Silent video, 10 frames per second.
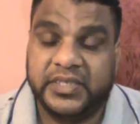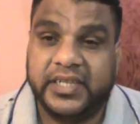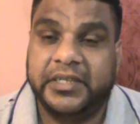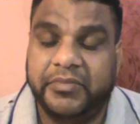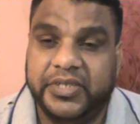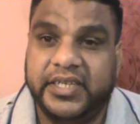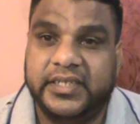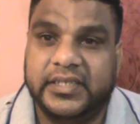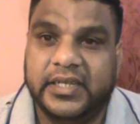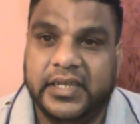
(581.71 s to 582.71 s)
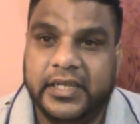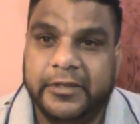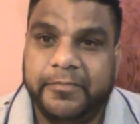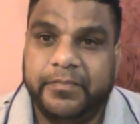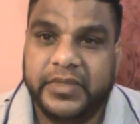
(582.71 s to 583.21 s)
than anybody else?
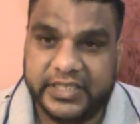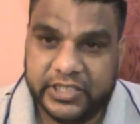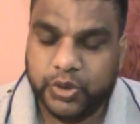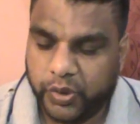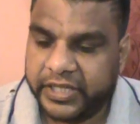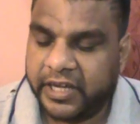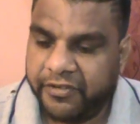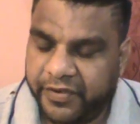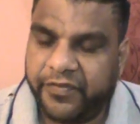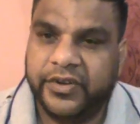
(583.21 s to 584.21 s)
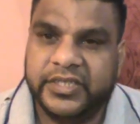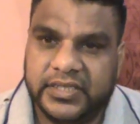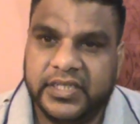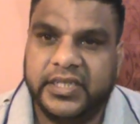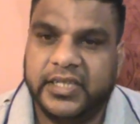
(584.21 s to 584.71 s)
Now just drawing a reference
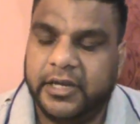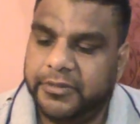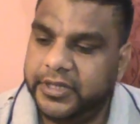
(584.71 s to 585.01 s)
there now.